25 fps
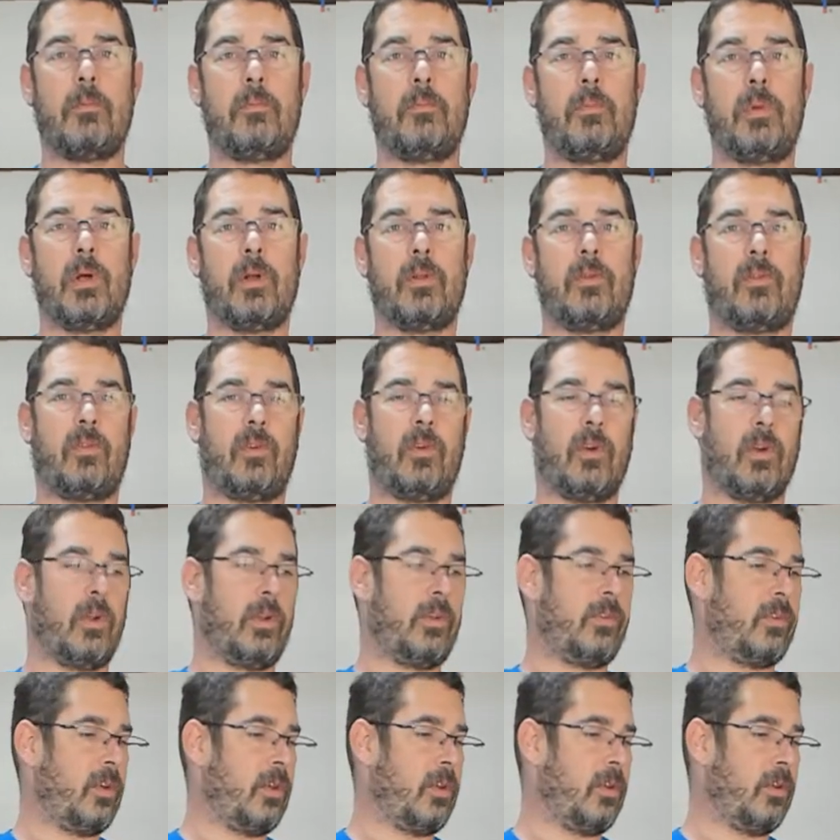build
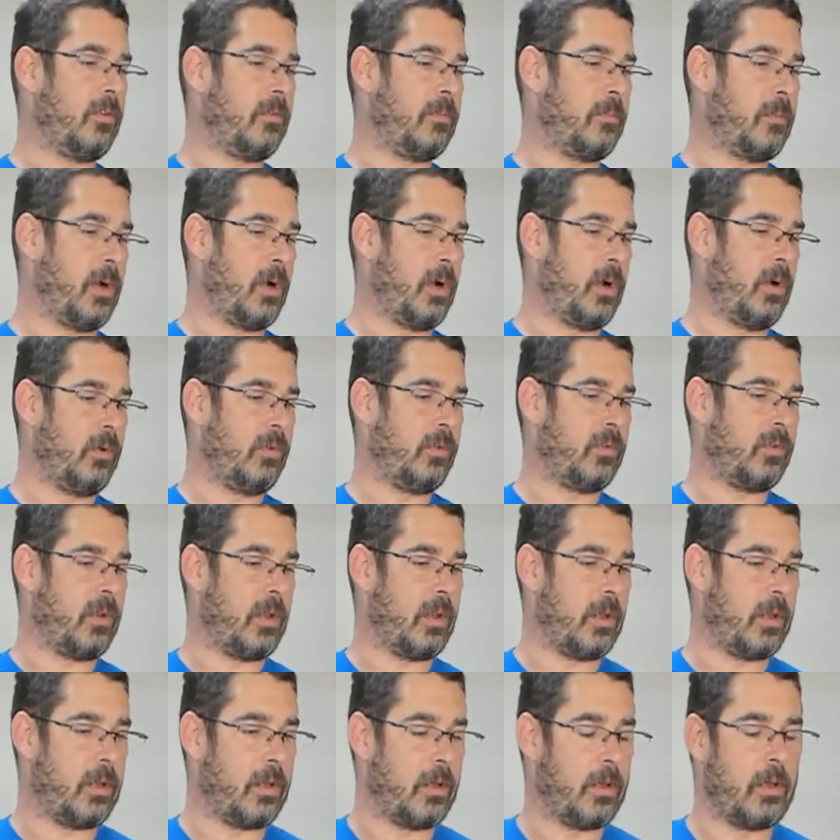series is
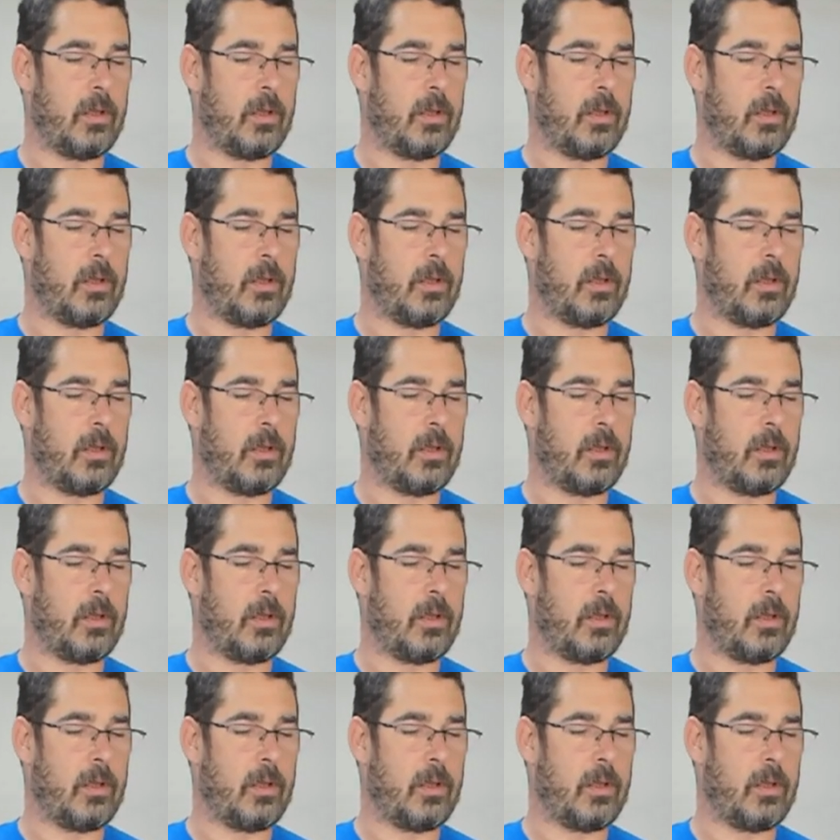posted.